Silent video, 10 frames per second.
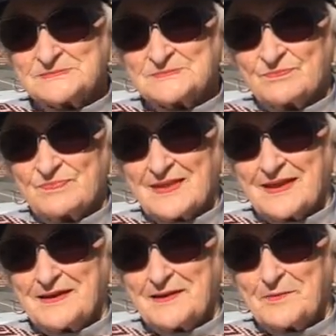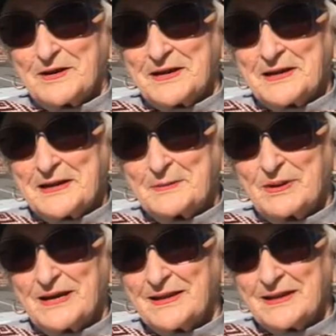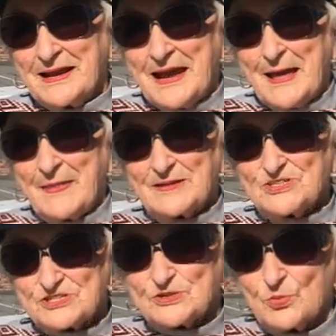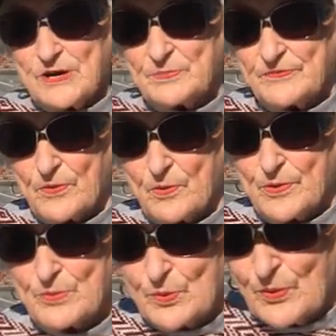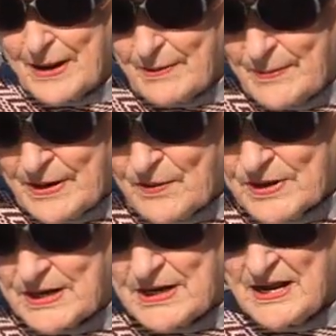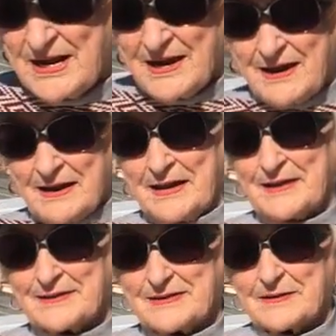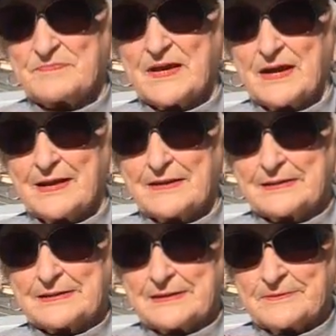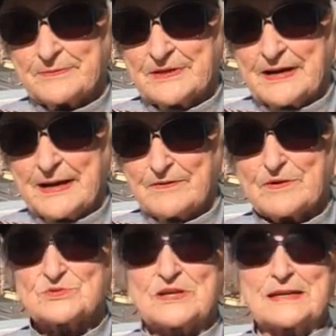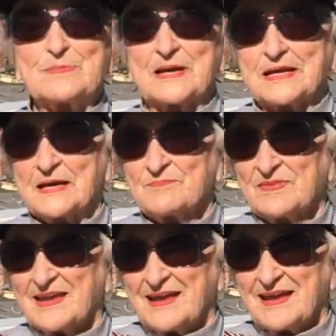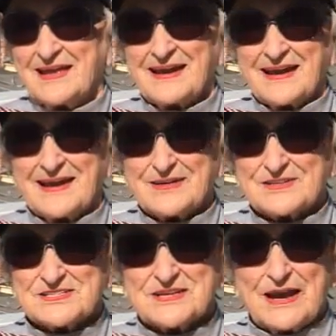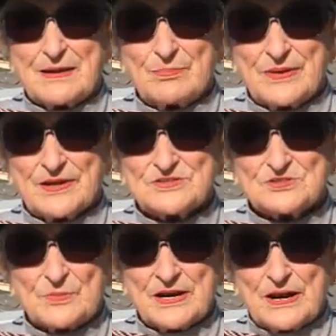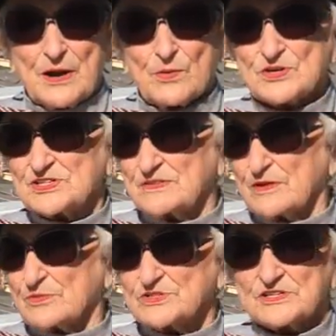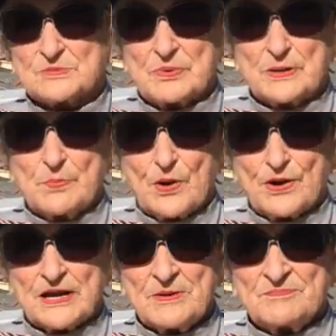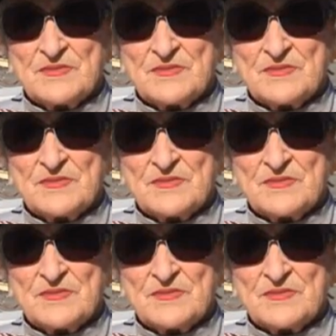Right. Anyway, but then and then just the week before we were married, I had uh, I had uh, what did I have? I was anemic, and I had to stay in bed so many hours, and there was this big party.